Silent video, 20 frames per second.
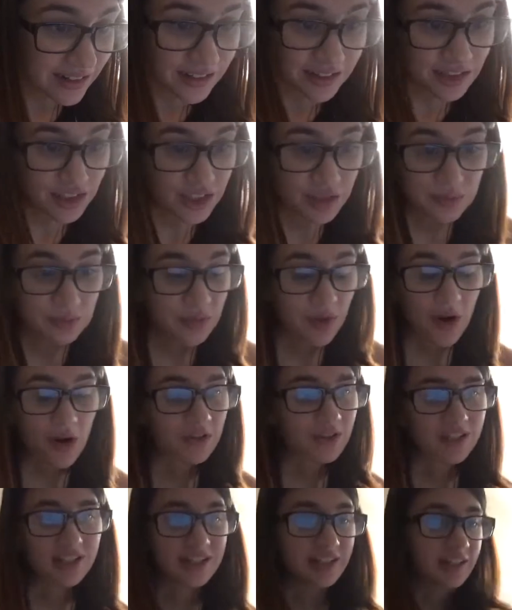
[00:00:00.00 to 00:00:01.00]
just
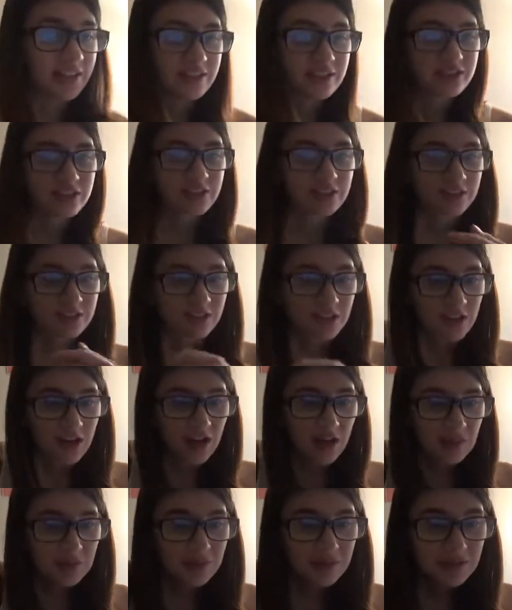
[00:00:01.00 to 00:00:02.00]
broadly Eastern
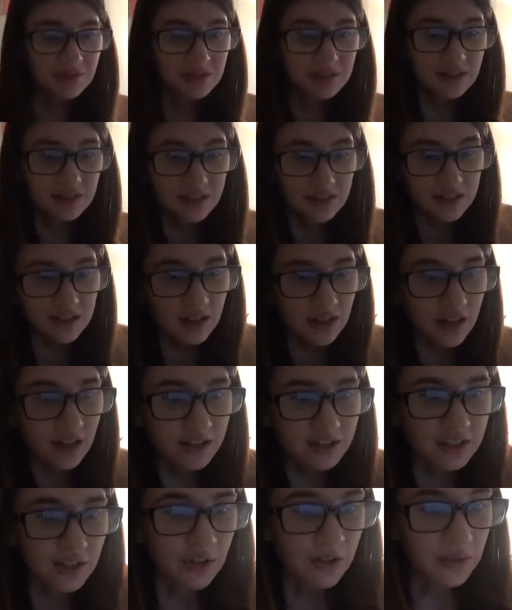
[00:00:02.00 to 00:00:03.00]
Europe.
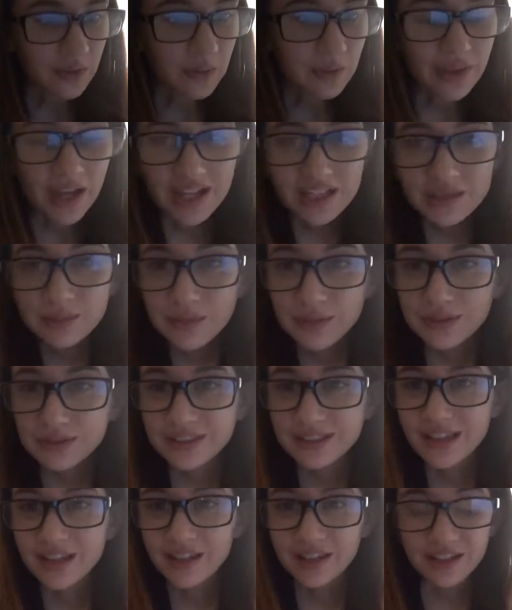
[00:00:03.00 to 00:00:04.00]
So that's
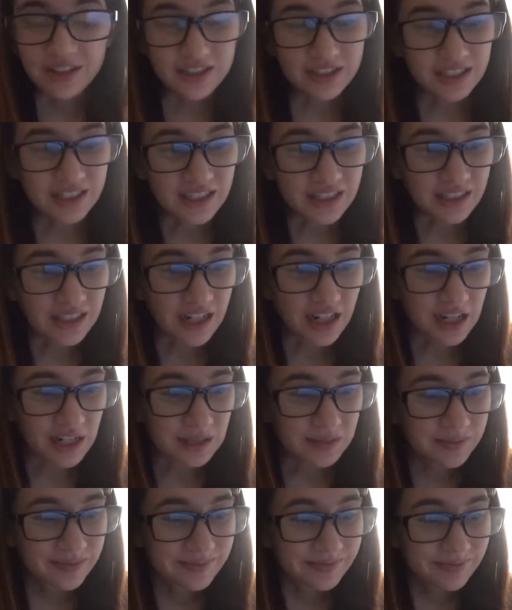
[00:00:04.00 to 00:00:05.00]
most likely
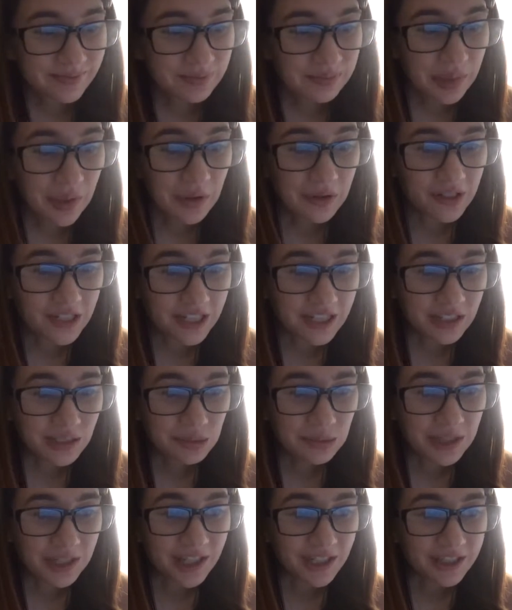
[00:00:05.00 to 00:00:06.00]
Polish,
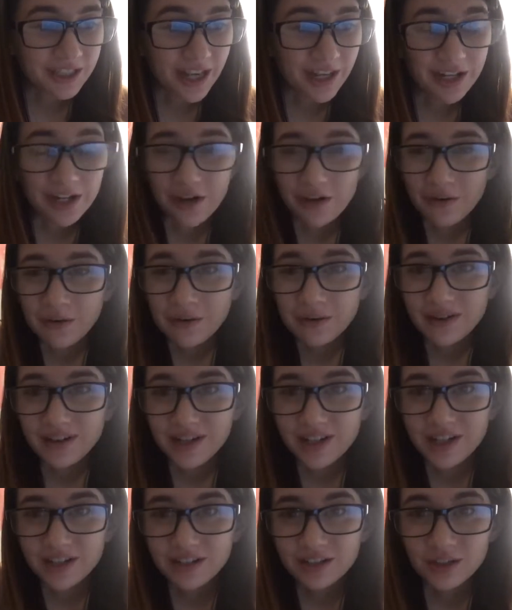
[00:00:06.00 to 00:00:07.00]
because I know
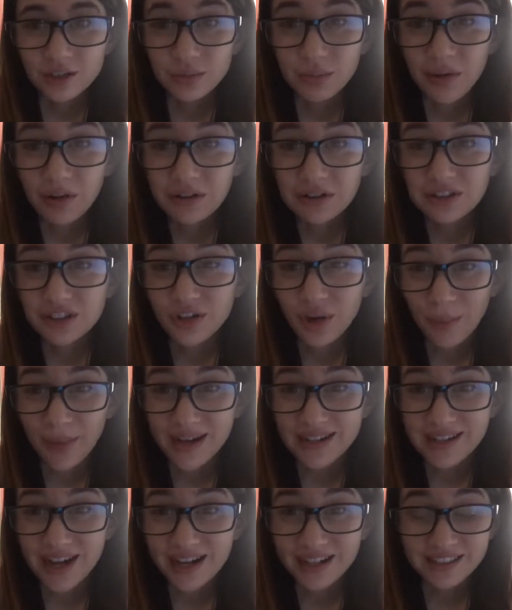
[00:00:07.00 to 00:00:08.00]
there's Polish on my
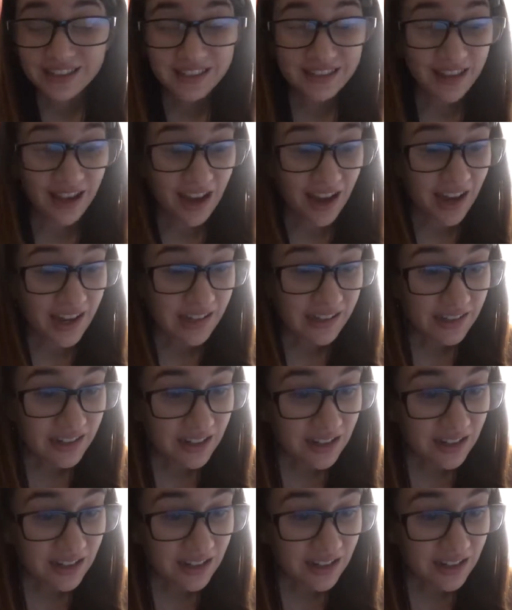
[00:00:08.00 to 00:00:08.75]
dad's side.